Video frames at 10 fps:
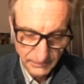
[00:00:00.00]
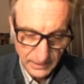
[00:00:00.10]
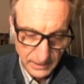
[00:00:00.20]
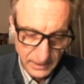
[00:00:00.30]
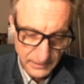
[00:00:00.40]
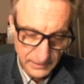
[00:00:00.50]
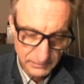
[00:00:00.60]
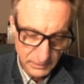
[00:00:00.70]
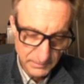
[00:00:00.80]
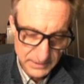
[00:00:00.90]
And this
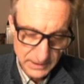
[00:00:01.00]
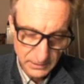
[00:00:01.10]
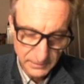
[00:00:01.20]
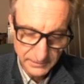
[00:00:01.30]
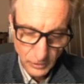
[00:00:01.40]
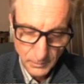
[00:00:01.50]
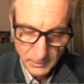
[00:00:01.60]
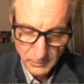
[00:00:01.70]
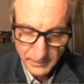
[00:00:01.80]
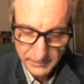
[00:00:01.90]
one in particular is opened
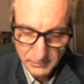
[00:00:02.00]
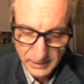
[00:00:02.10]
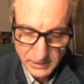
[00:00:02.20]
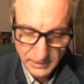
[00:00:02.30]
with a switch.